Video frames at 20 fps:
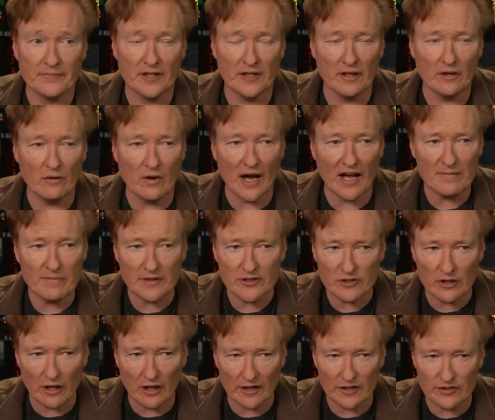you know, I've been
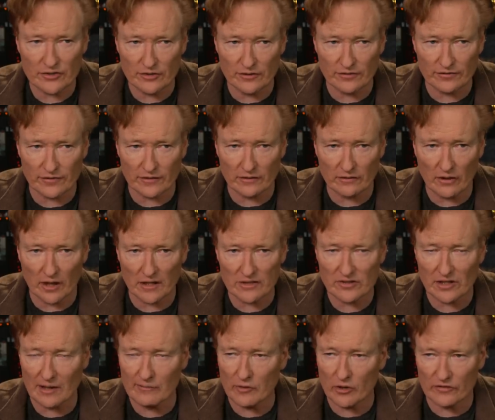talking to you for a long
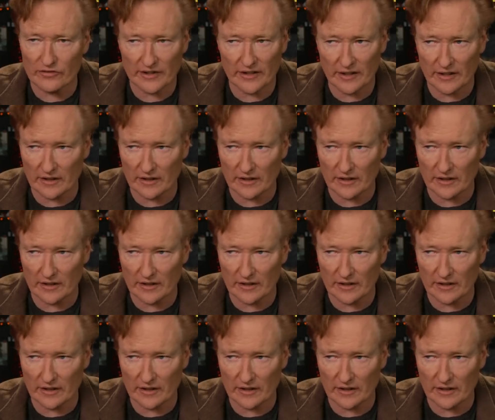time over the